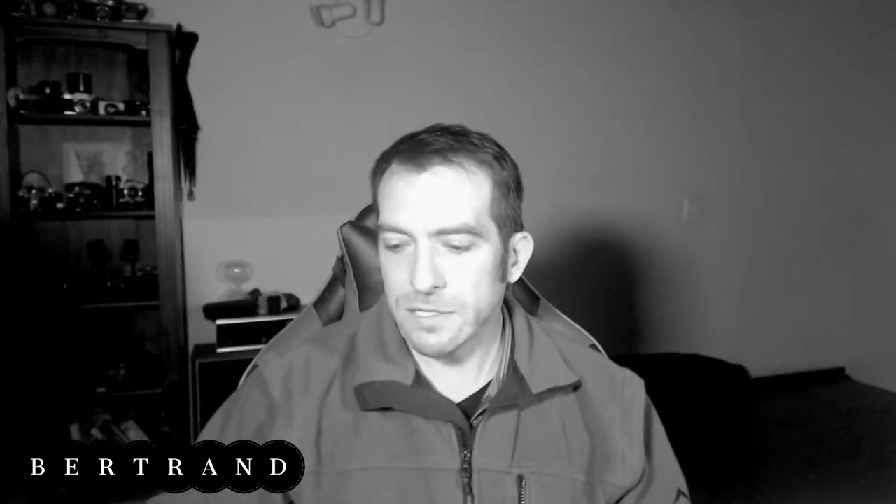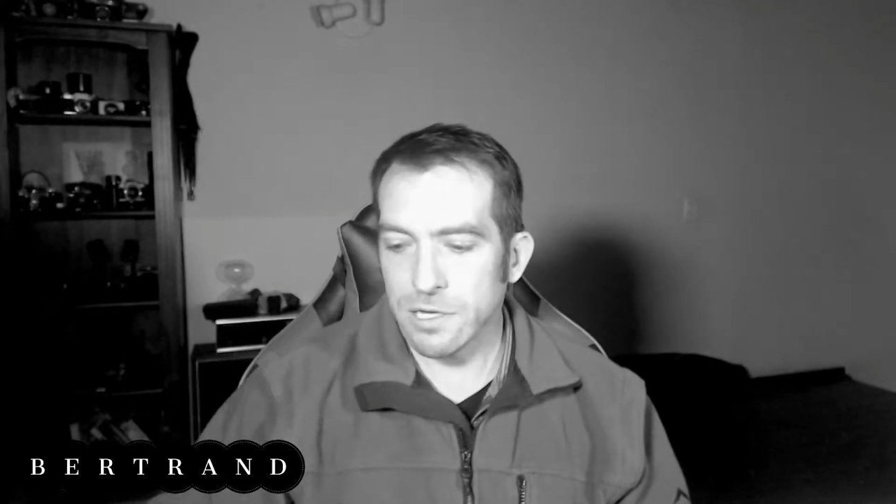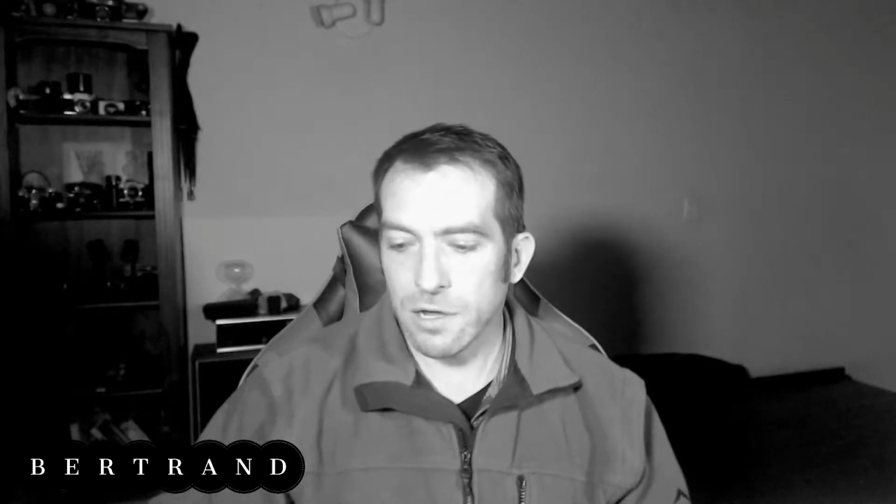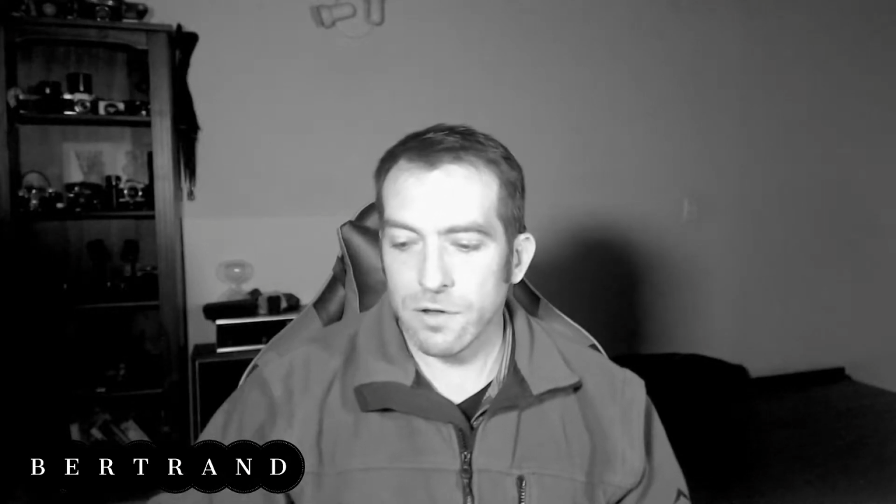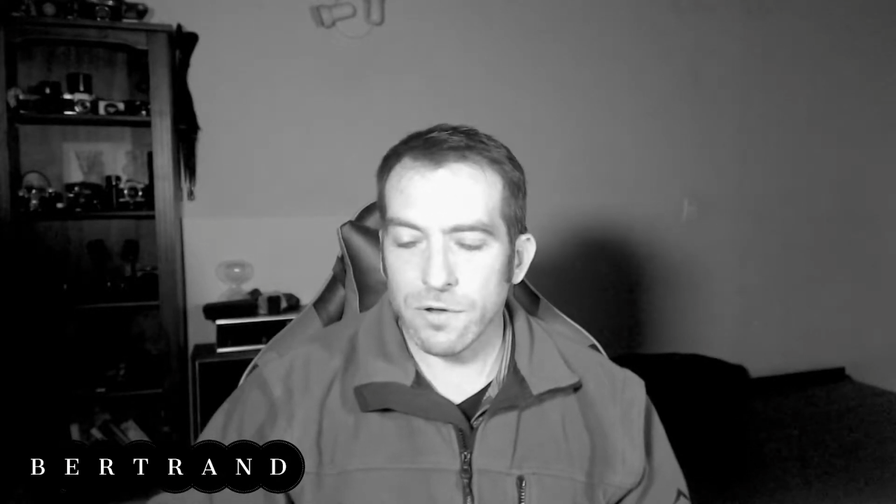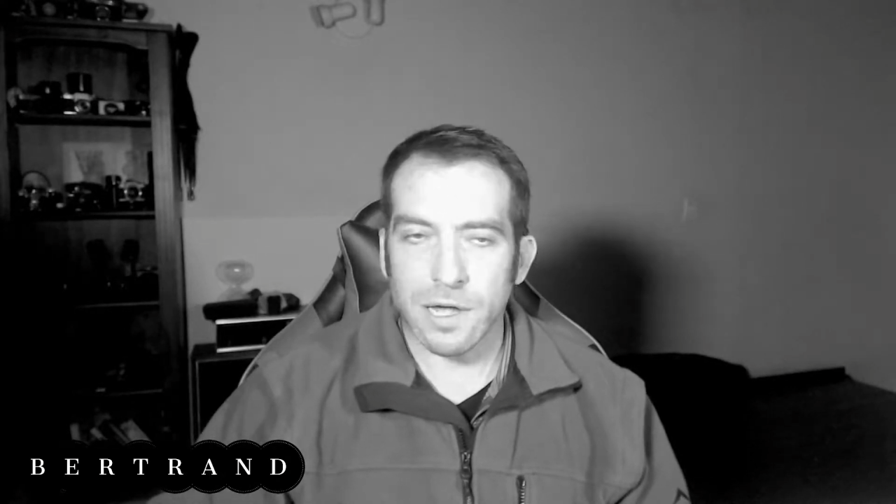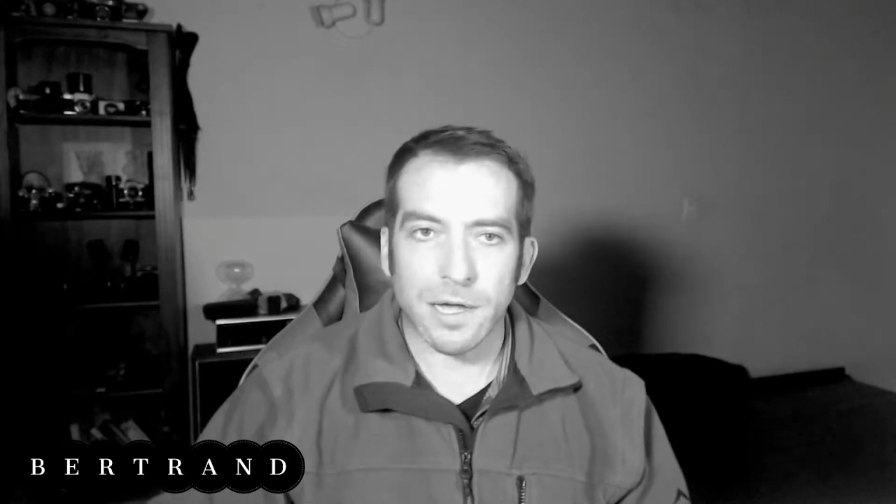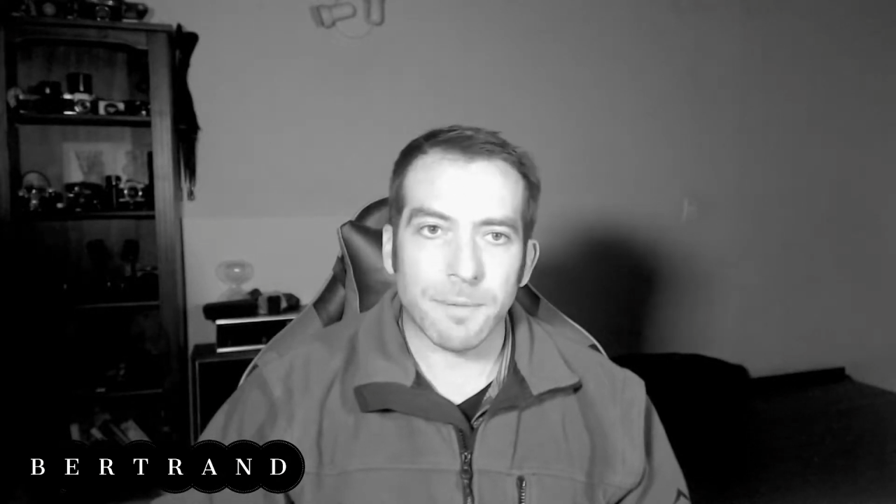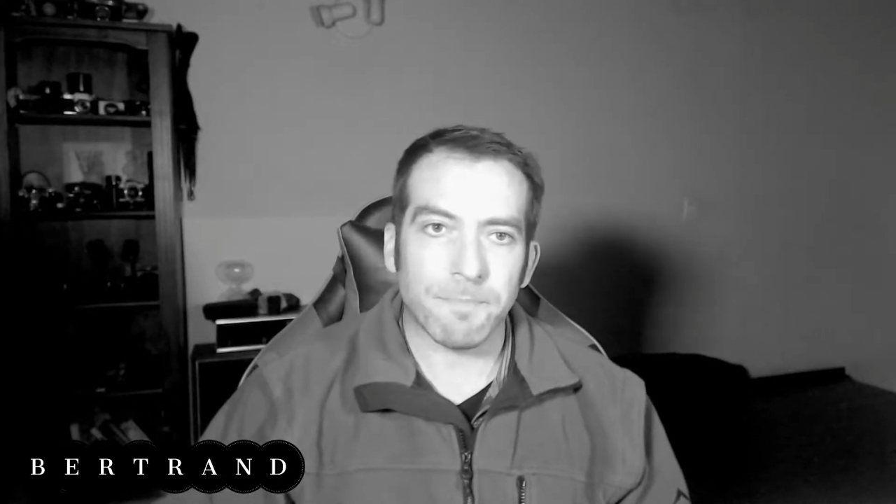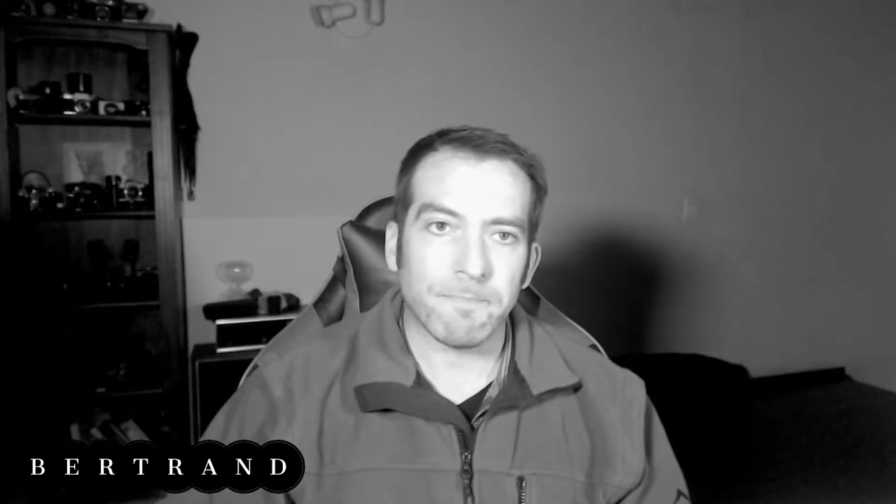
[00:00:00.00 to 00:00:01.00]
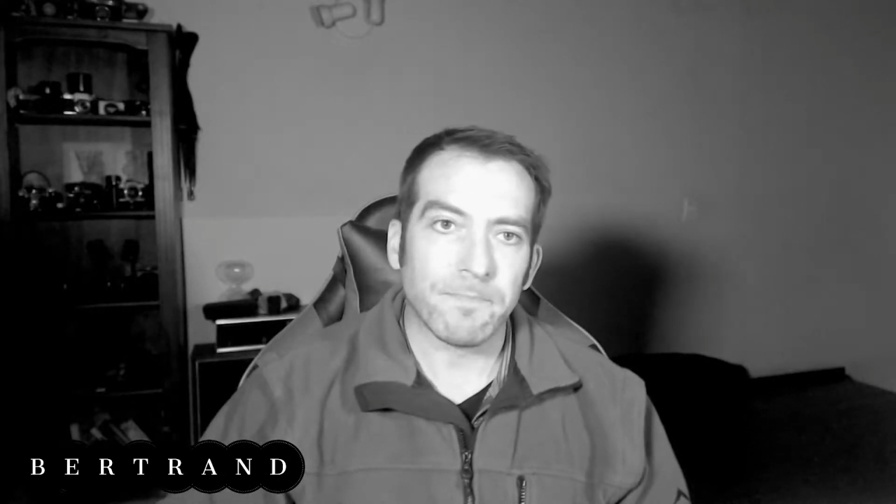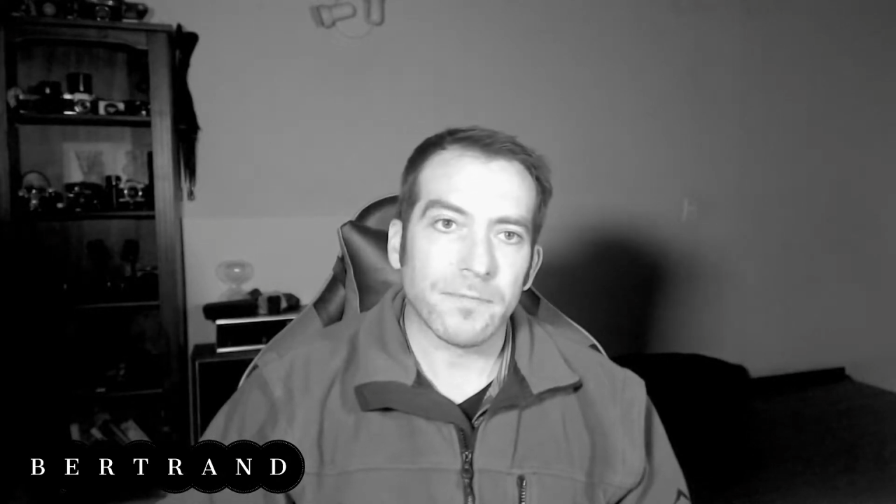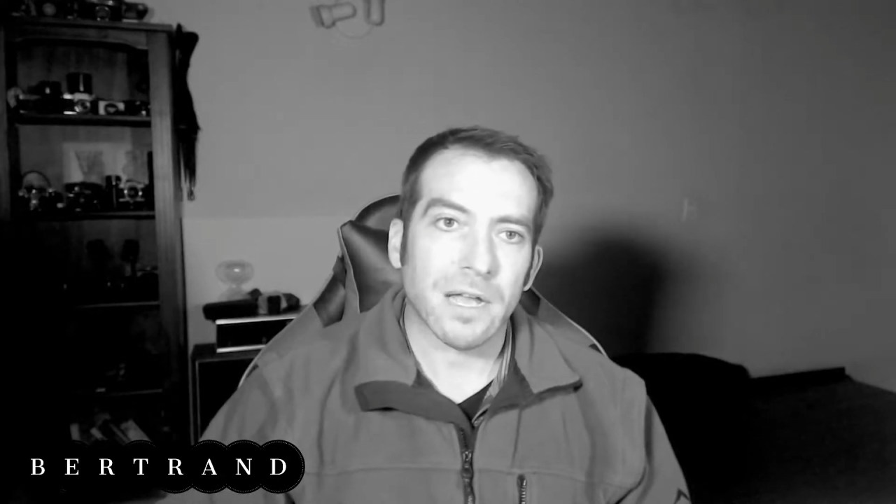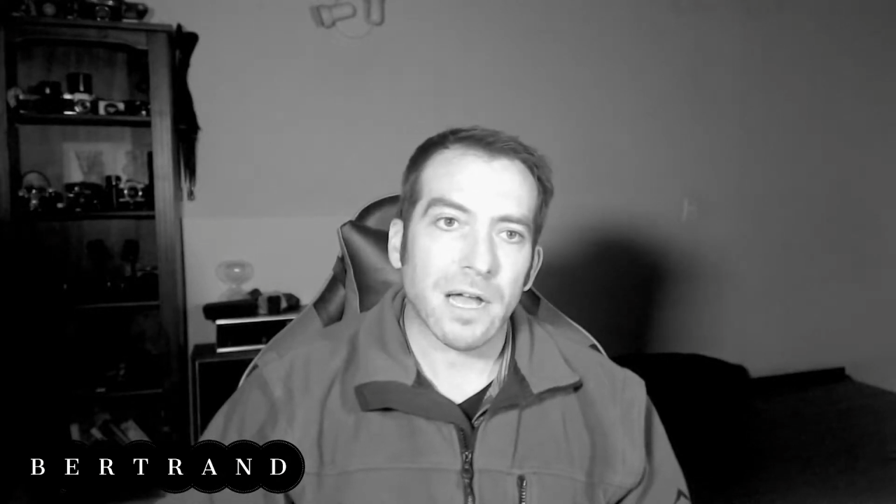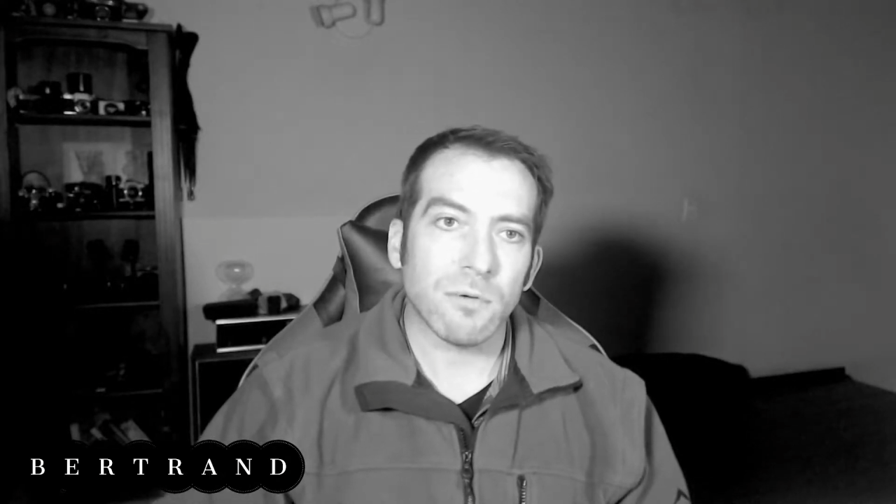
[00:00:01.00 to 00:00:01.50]
So
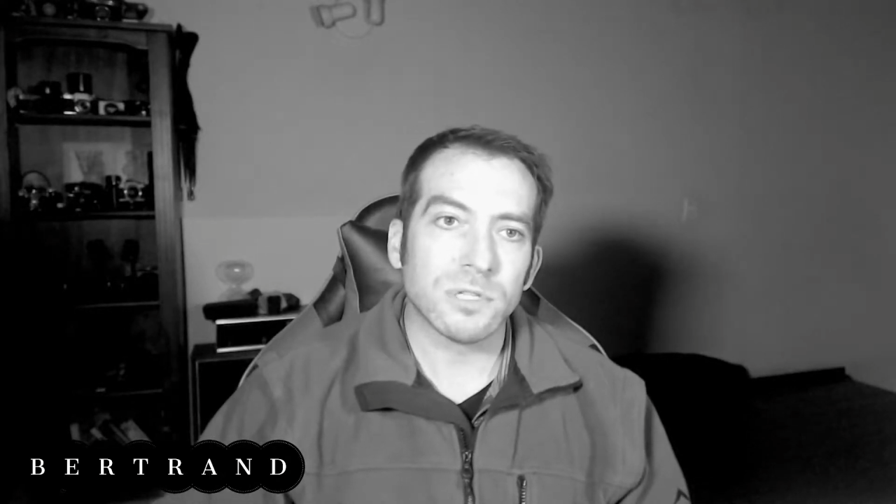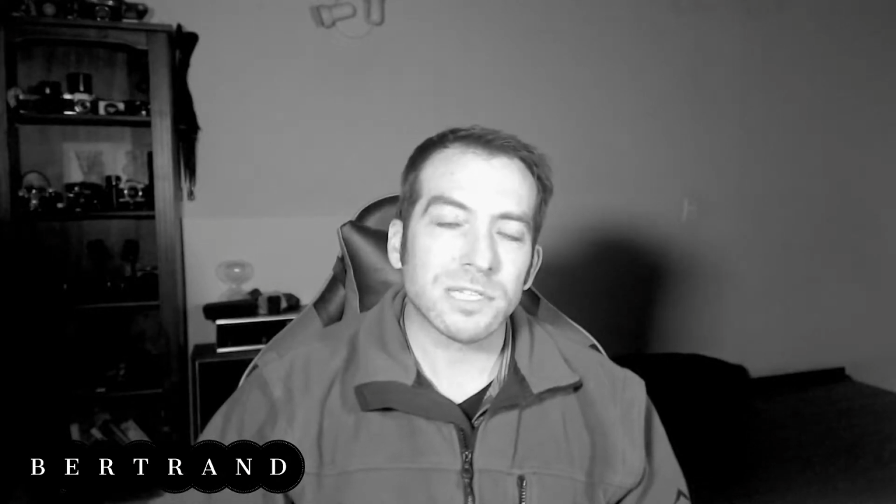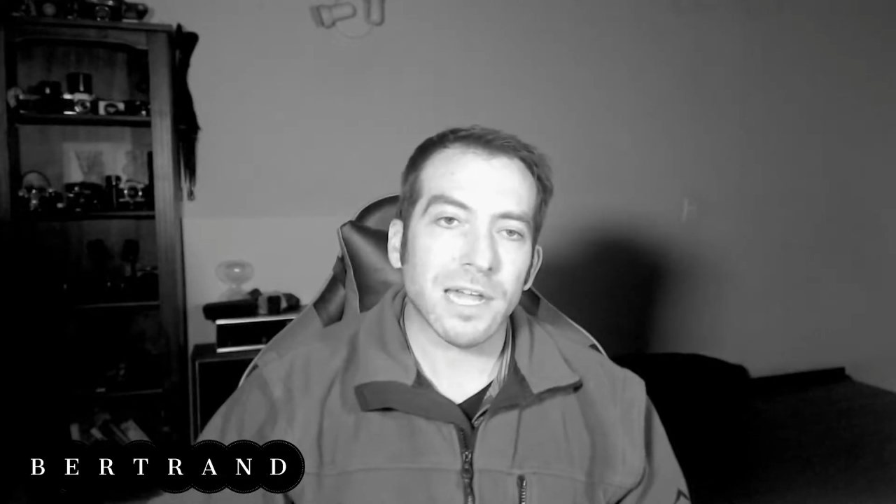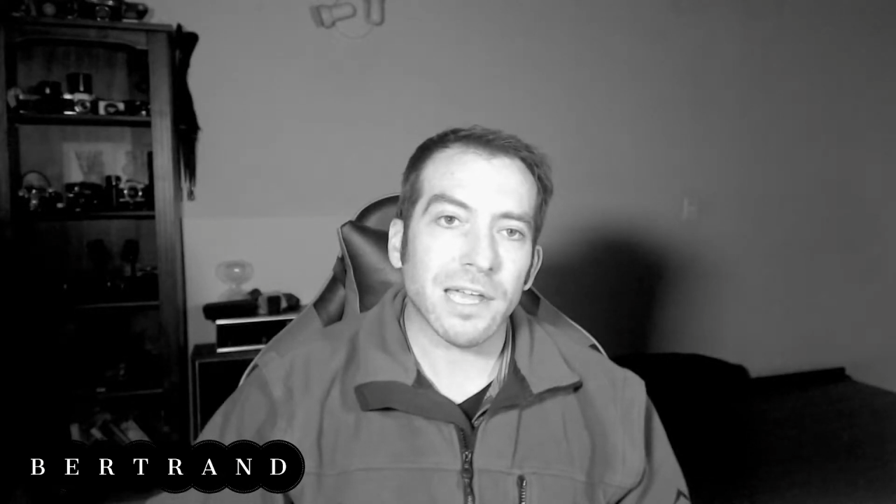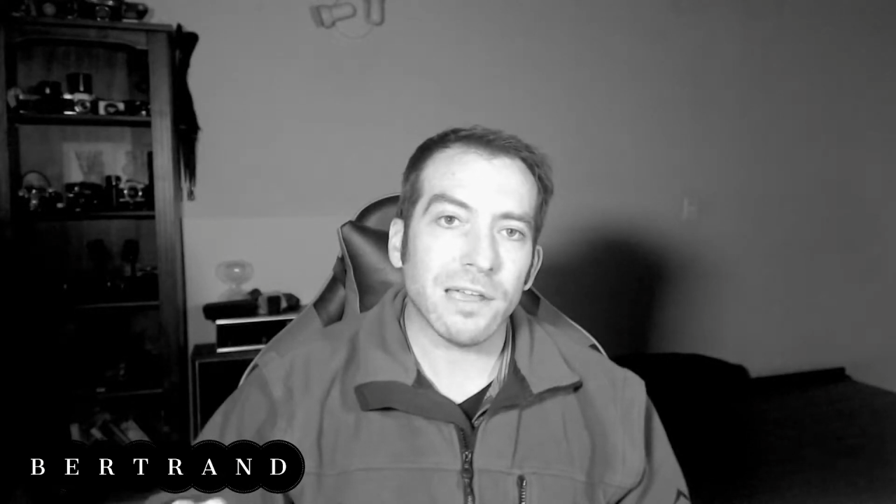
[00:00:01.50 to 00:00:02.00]
I would say